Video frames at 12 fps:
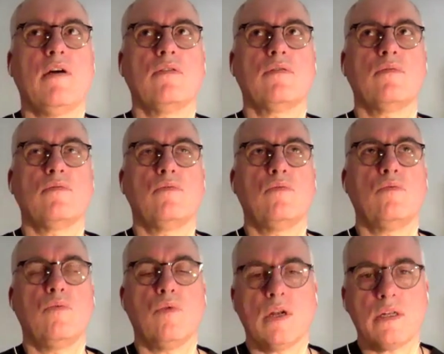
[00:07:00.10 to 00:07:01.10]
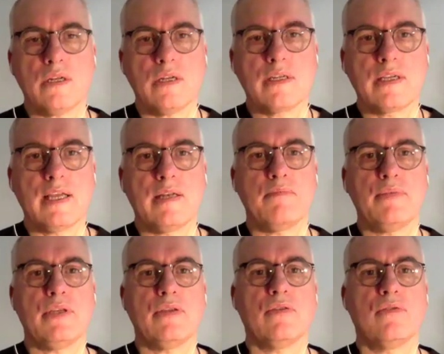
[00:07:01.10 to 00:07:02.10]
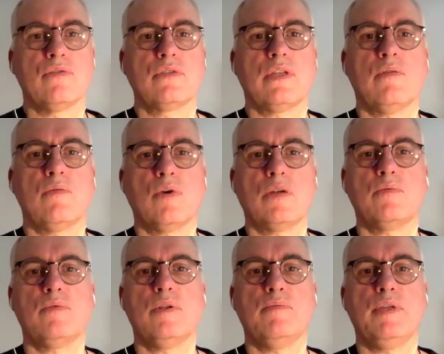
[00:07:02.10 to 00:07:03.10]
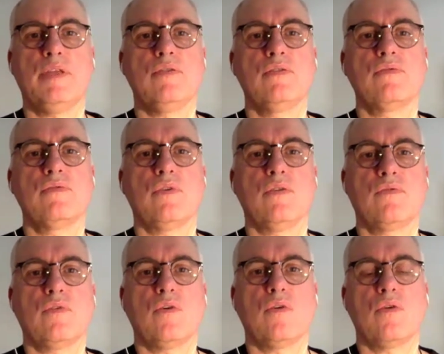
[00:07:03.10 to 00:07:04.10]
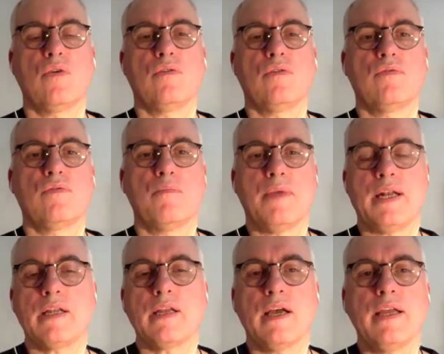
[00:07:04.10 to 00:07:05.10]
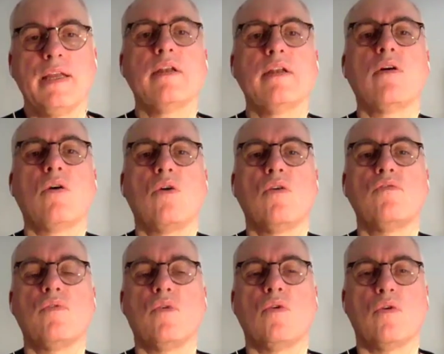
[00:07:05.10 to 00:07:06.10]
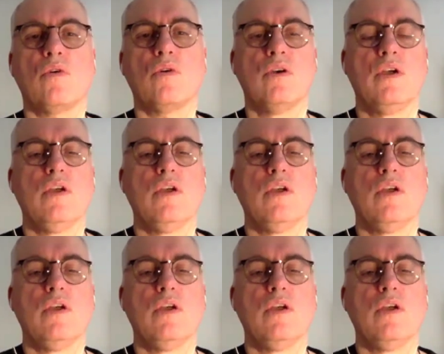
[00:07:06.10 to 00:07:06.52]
out what can be used and what will be useful for mankind or for